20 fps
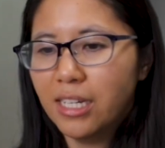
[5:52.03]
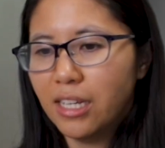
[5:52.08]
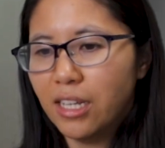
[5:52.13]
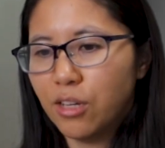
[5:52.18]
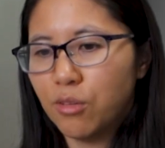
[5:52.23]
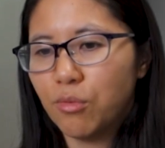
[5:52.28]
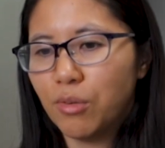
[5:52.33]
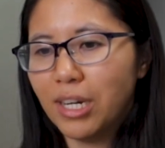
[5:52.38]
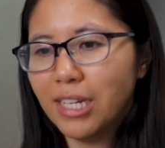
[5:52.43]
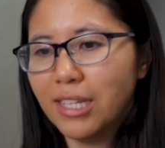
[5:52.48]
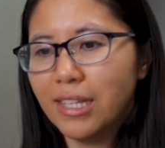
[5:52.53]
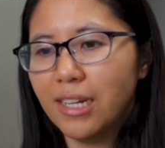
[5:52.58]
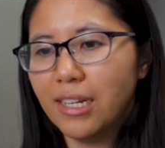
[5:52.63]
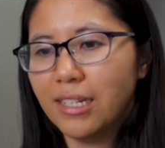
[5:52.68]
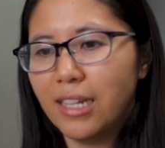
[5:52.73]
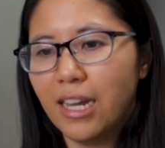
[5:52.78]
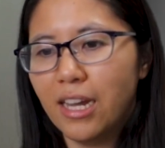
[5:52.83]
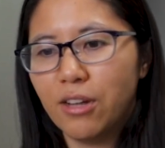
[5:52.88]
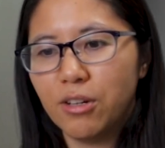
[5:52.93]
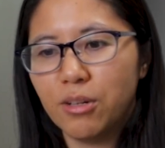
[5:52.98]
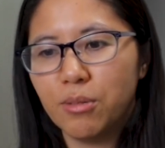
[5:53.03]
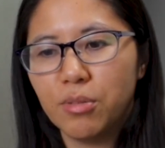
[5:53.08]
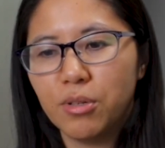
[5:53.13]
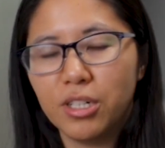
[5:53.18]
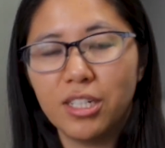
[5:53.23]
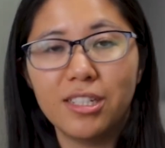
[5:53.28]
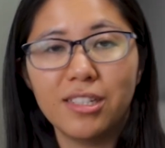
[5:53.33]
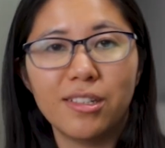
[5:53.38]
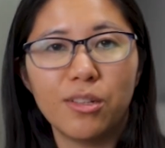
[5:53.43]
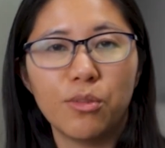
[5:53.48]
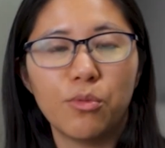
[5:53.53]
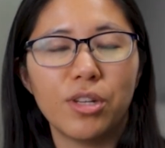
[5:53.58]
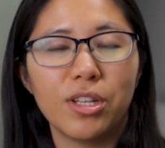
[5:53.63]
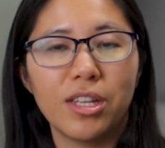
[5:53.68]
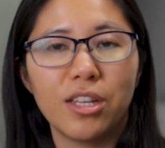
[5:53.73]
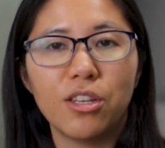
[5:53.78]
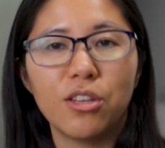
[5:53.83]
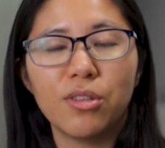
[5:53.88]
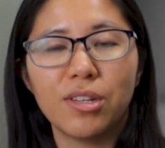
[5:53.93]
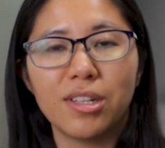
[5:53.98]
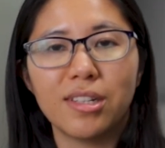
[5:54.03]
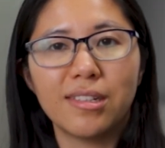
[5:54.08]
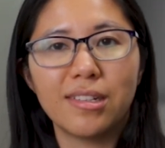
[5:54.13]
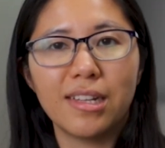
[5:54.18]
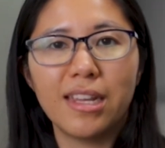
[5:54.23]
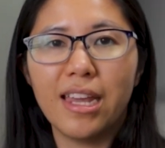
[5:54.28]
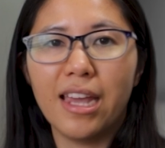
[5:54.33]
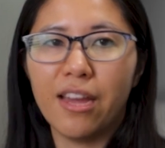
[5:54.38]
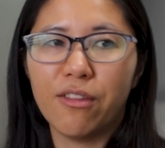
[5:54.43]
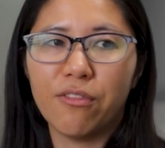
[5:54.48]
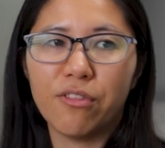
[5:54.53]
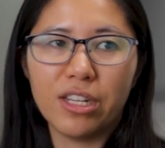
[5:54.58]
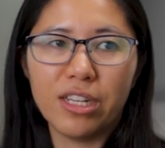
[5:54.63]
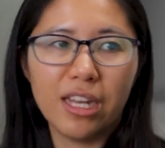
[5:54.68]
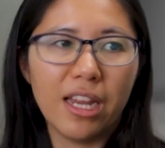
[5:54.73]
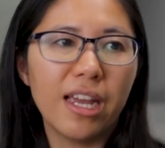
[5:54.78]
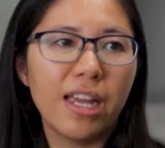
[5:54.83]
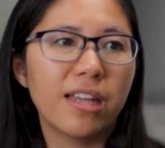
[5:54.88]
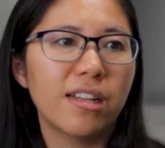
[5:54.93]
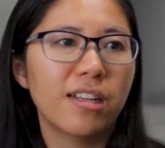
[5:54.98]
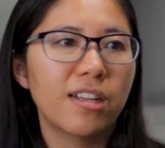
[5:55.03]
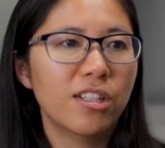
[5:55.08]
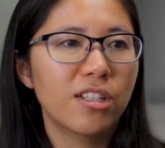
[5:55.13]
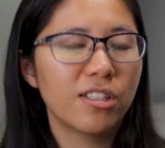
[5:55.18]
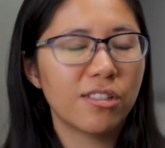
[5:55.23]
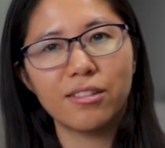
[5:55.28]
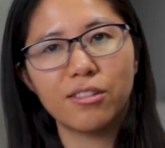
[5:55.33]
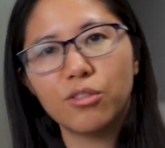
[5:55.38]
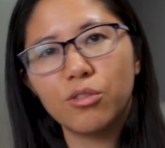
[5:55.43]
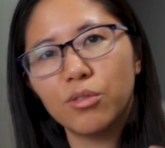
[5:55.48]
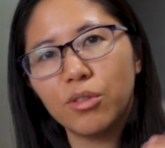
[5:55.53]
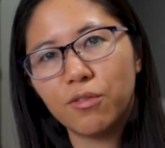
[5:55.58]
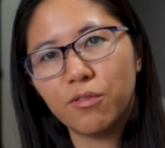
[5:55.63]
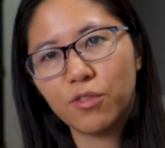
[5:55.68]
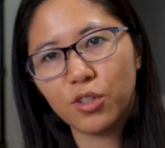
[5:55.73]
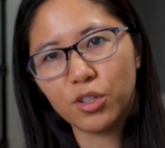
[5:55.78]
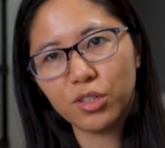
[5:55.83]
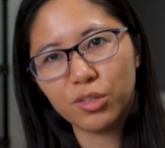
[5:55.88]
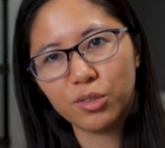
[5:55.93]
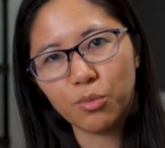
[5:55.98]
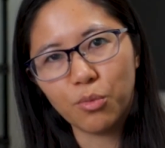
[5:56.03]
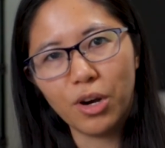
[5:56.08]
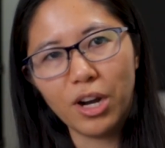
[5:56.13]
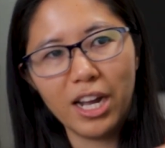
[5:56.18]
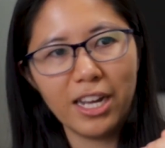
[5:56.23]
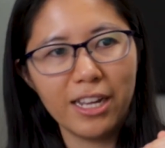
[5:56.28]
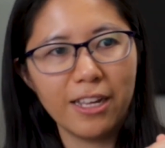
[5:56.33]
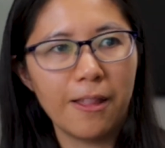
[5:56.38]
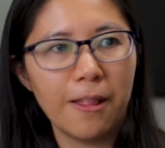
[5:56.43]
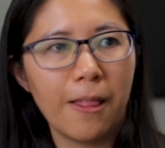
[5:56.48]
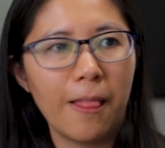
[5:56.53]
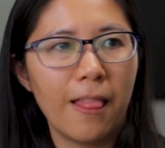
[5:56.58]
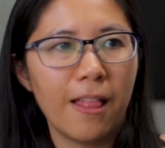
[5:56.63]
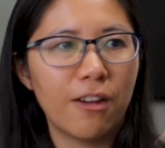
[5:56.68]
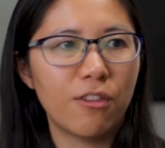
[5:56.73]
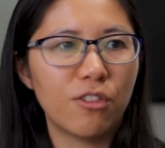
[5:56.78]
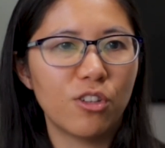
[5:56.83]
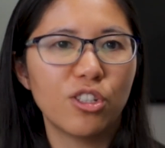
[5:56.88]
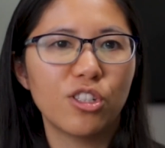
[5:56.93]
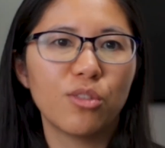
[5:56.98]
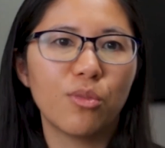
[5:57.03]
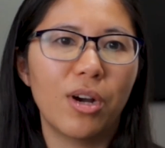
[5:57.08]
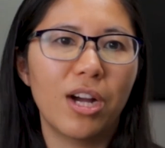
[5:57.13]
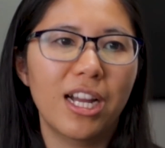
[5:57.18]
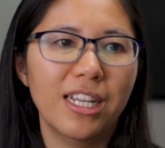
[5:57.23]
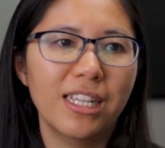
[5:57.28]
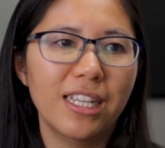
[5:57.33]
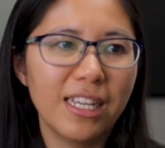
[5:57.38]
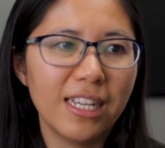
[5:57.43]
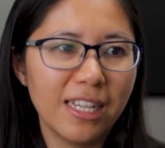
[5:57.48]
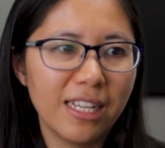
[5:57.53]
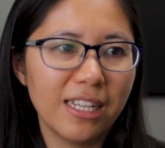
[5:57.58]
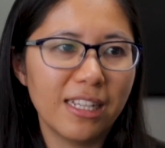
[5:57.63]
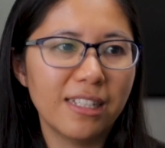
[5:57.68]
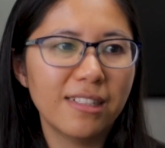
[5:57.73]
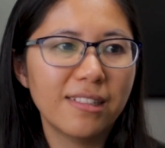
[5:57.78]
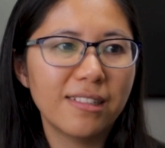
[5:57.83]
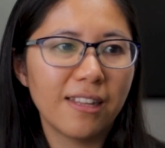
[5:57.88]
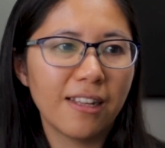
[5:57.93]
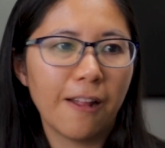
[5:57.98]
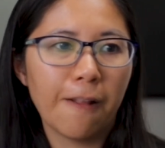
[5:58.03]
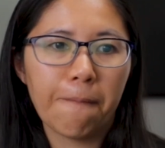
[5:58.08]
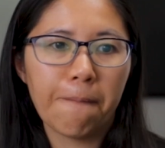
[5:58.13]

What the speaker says: Then write that down and put it somewhere that you can see every day. Let's do the first why. The first why is